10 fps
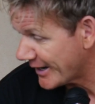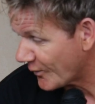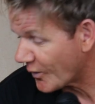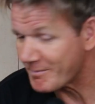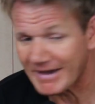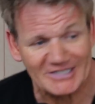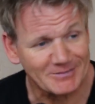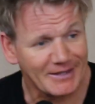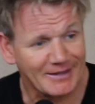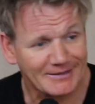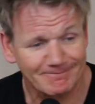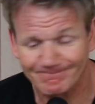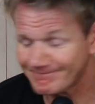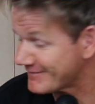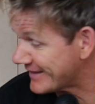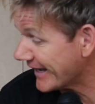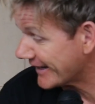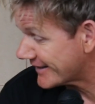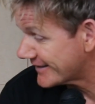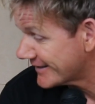What makes me think
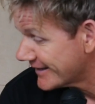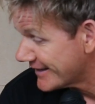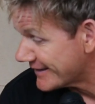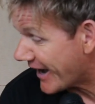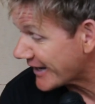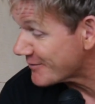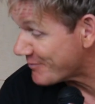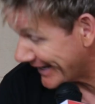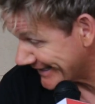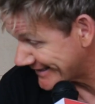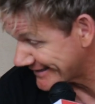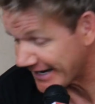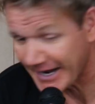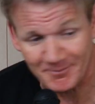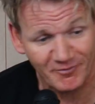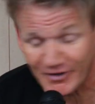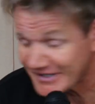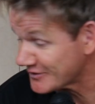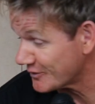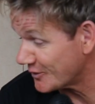I can beat?
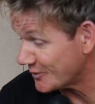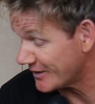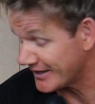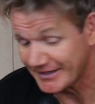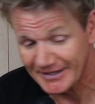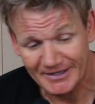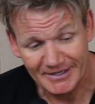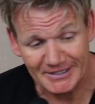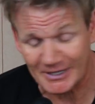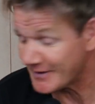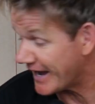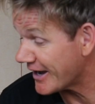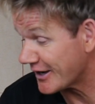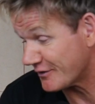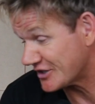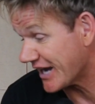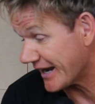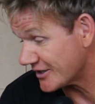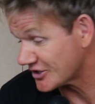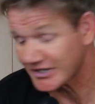First of all, you know, I love a
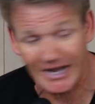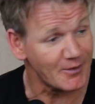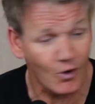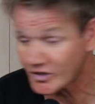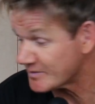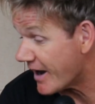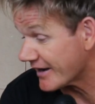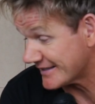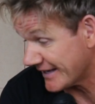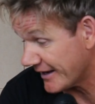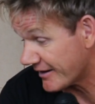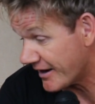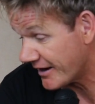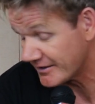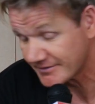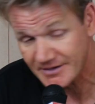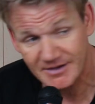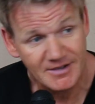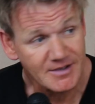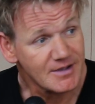challenge. The Hawks markets here are
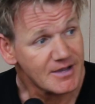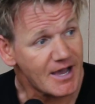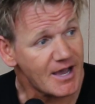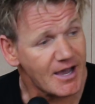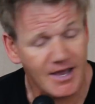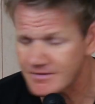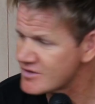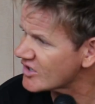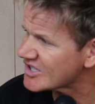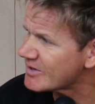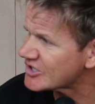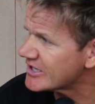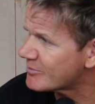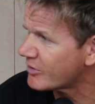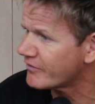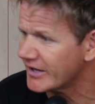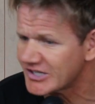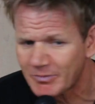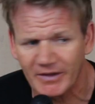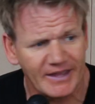not so much
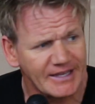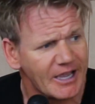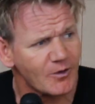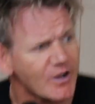underprivileged, but they go